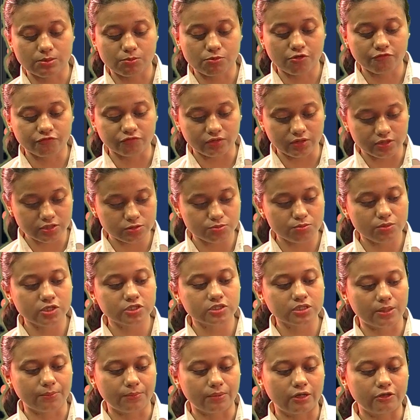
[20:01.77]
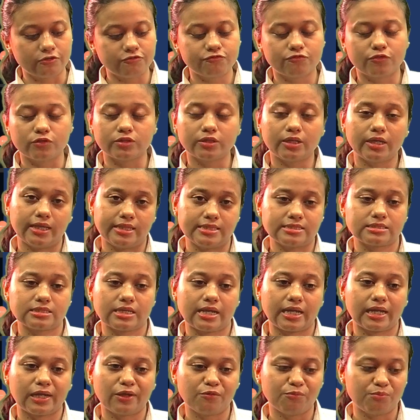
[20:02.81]
of this much amount for the
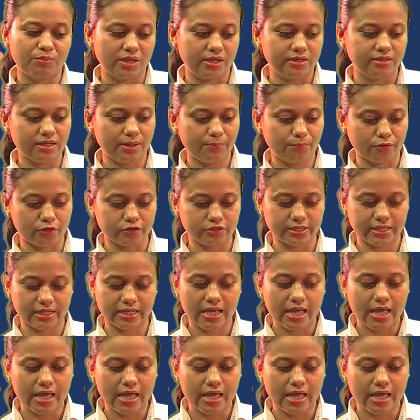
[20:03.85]
encyclopedia project.